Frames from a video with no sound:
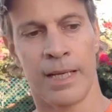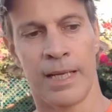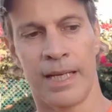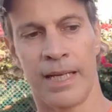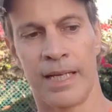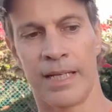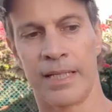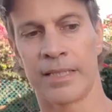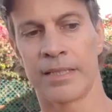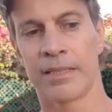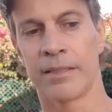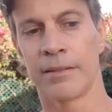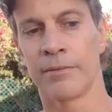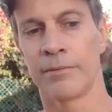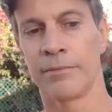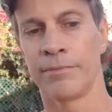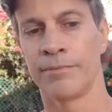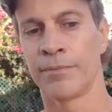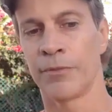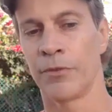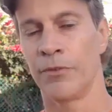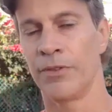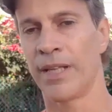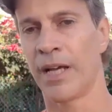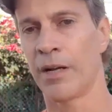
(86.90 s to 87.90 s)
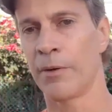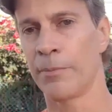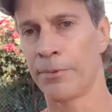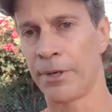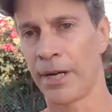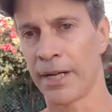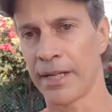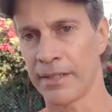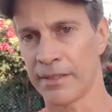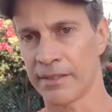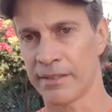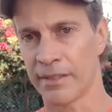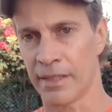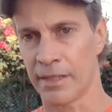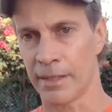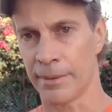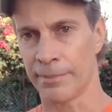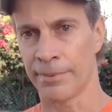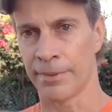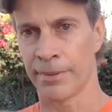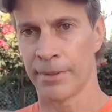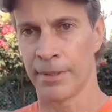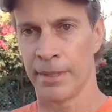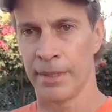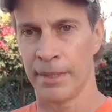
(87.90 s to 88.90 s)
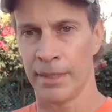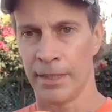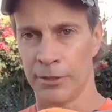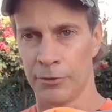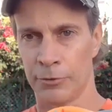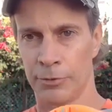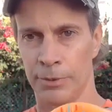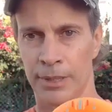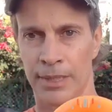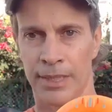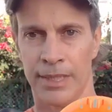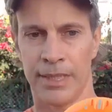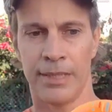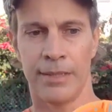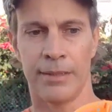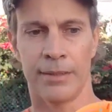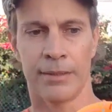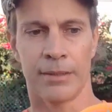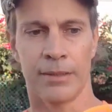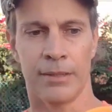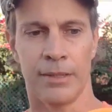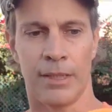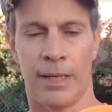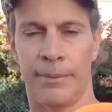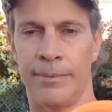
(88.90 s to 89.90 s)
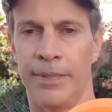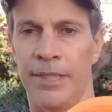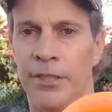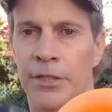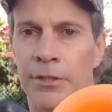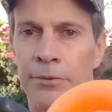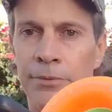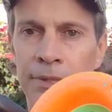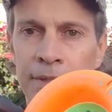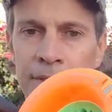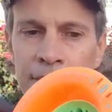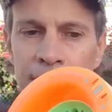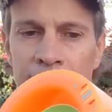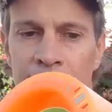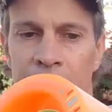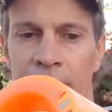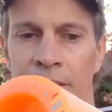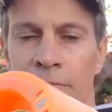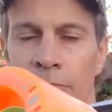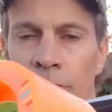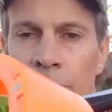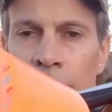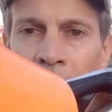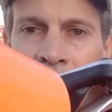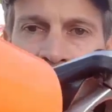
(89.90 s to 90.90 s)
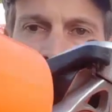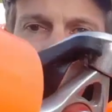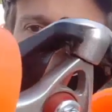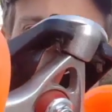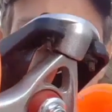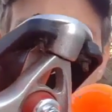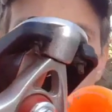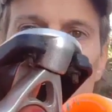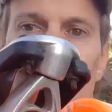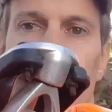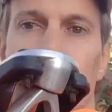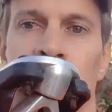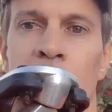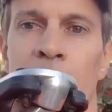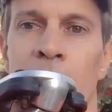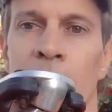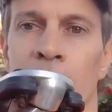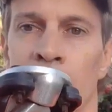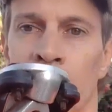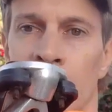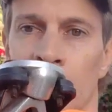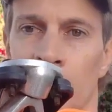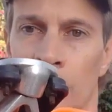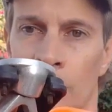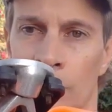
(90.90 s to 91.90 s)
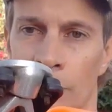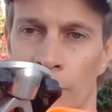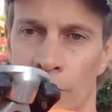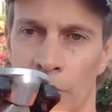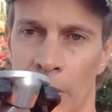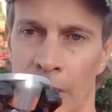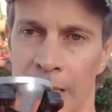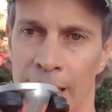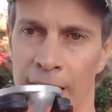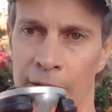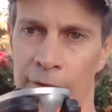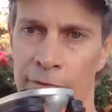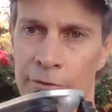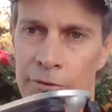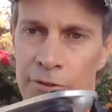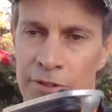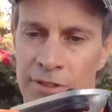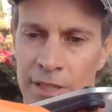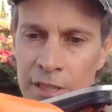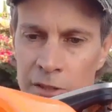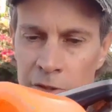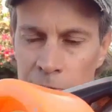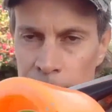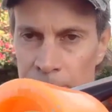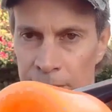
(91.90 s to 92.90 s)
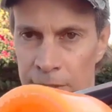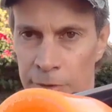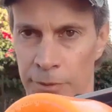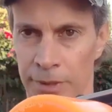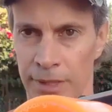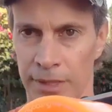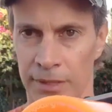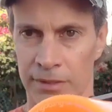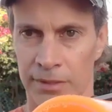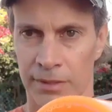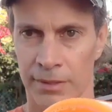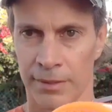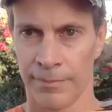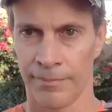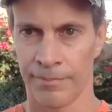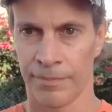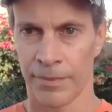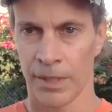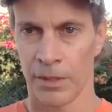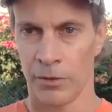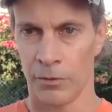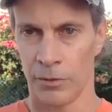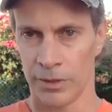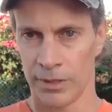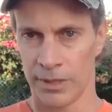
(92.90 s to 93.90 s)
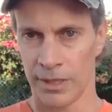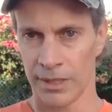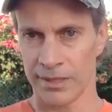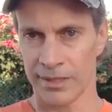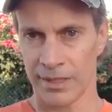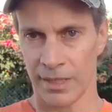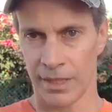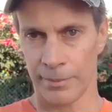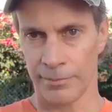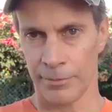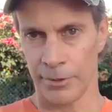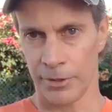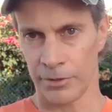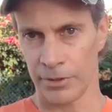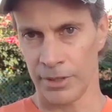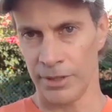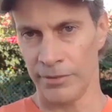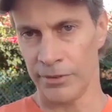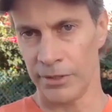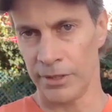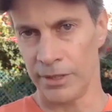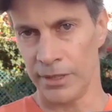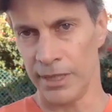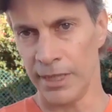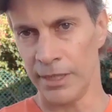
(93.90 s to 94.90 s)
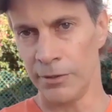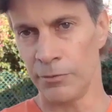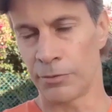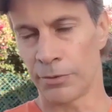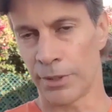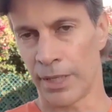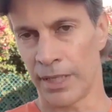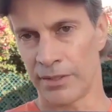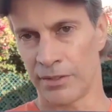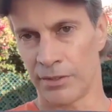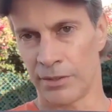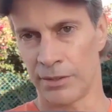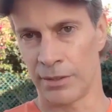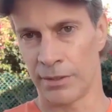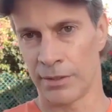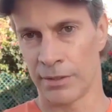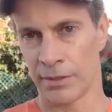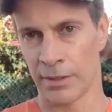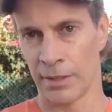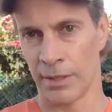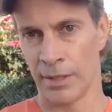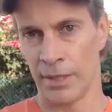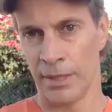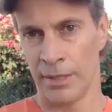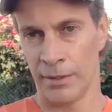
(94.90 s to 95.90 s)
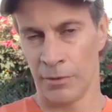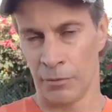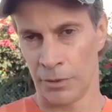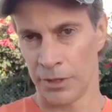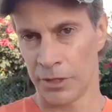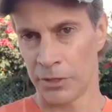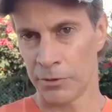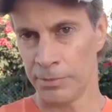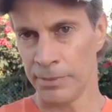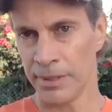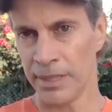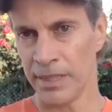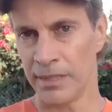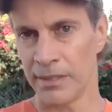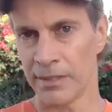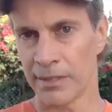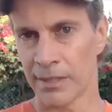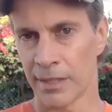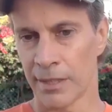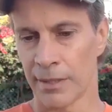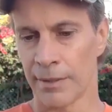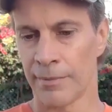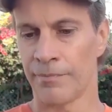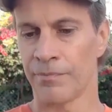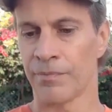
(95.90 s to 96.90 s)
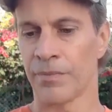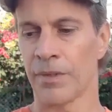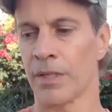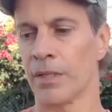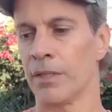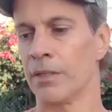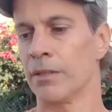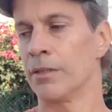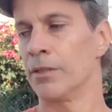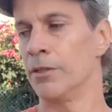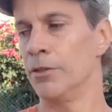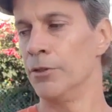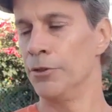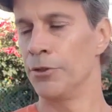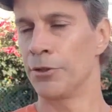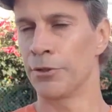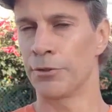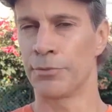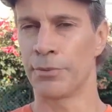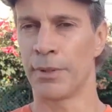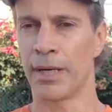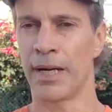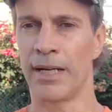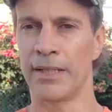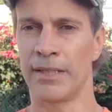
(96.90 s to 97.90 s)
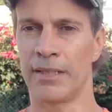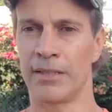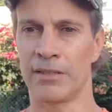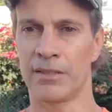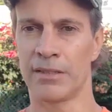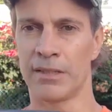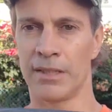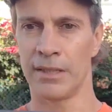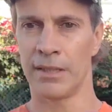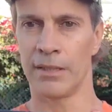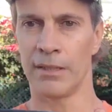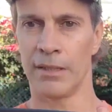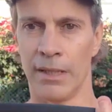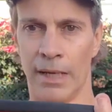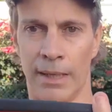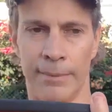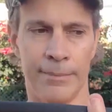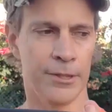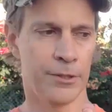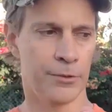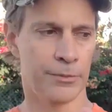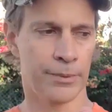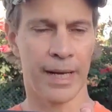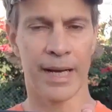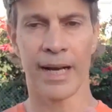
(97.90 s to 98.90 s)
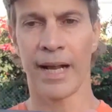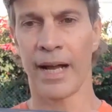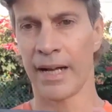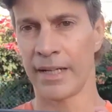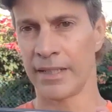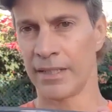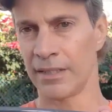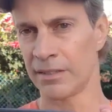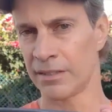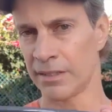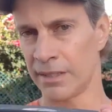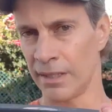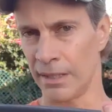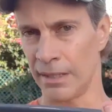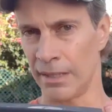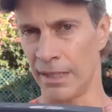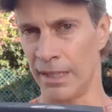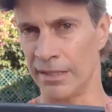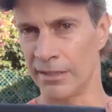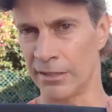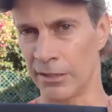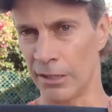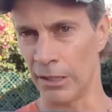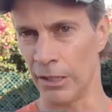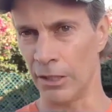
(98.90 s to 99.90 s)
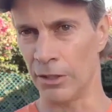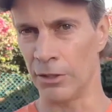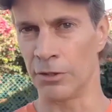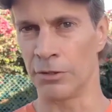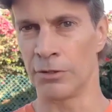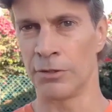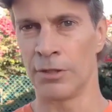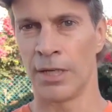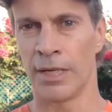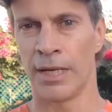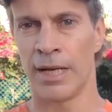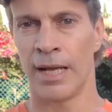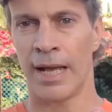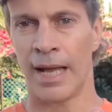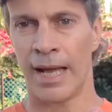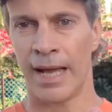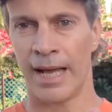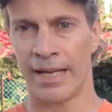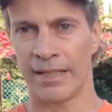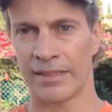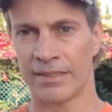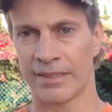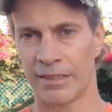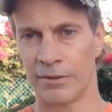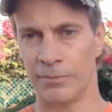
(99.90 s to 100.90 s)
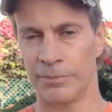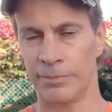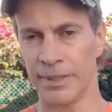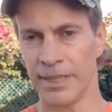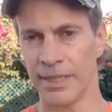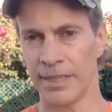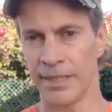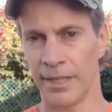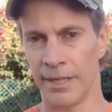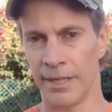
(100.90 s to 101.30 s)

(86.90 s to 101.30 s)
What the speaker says: And without a bracket setup, it's really, you would need risers to allow for such big wheels. With this setup, you don't even need risers, which means your ride is still, the ride height is still as low as can be.